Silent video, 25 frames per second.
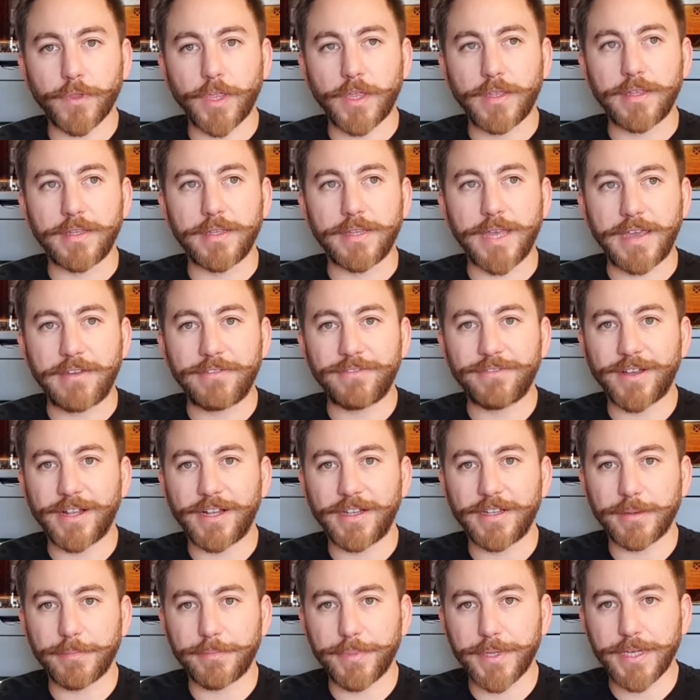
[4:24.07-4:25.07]
they
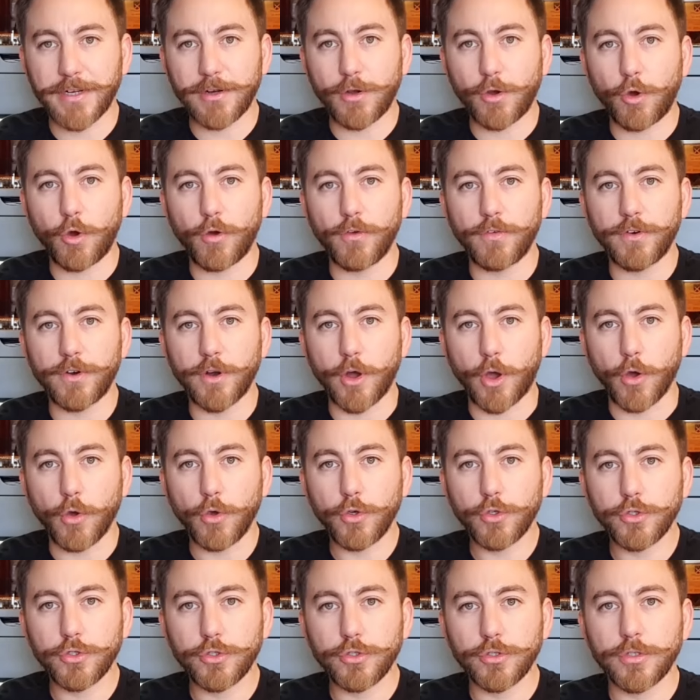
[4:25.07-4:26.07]
felt a bit
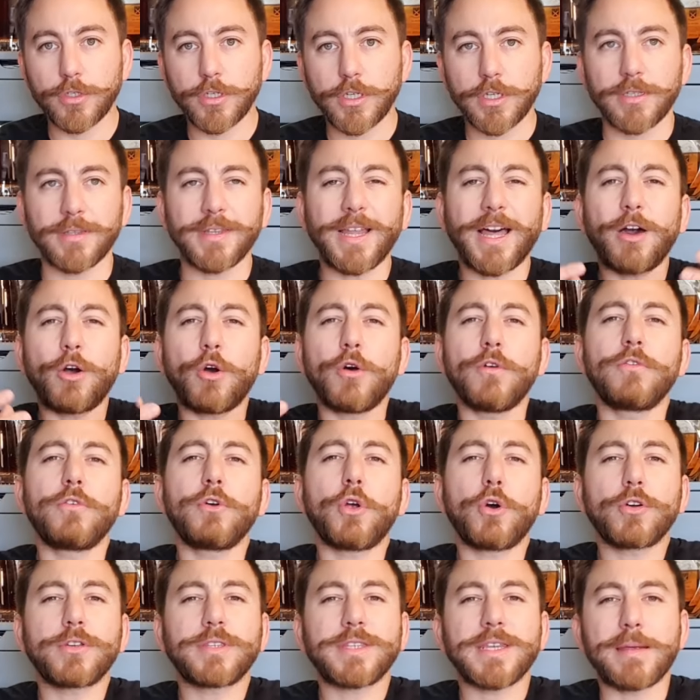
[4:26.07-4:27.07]
over-oaked. Not
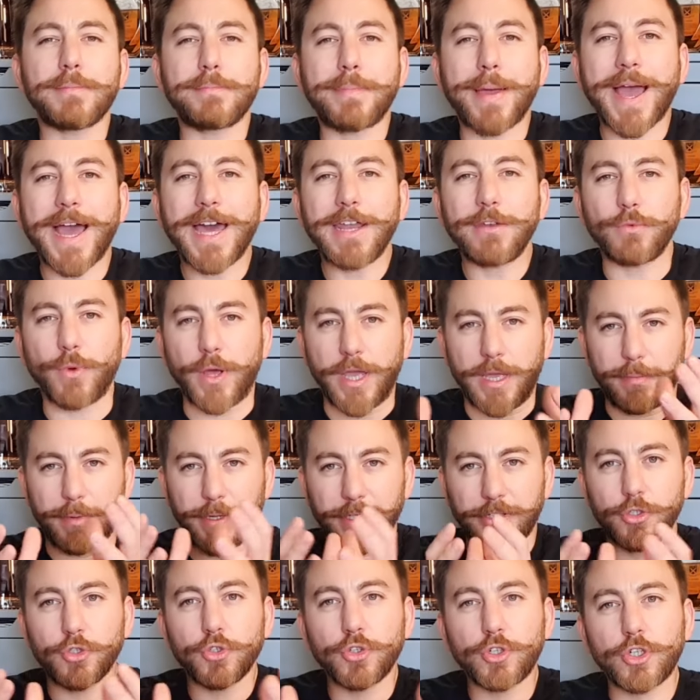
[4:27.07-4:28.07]
over-oaked in a bad way,
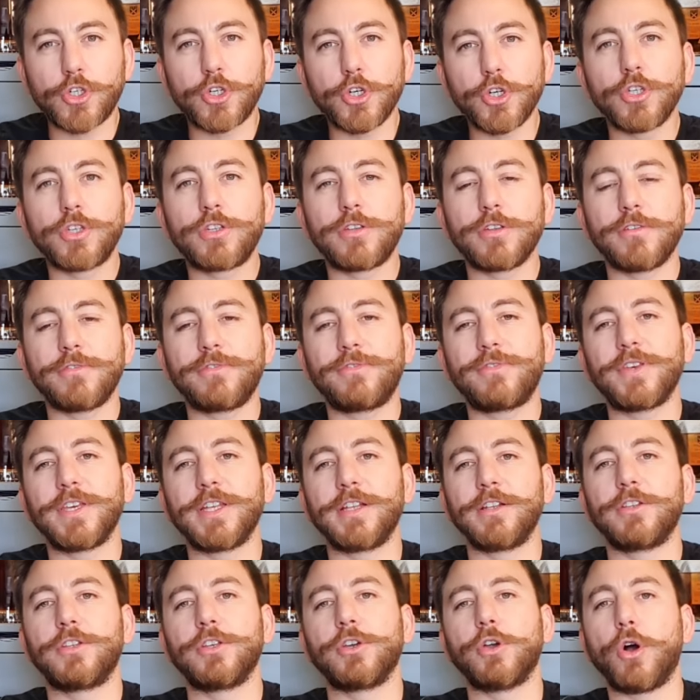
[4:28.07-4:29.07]
but you could
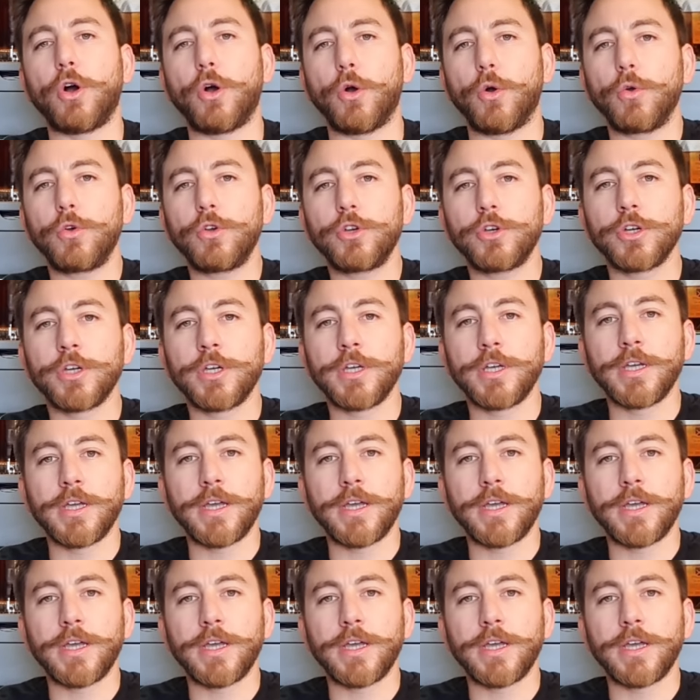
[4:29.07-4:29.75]
feel the oak.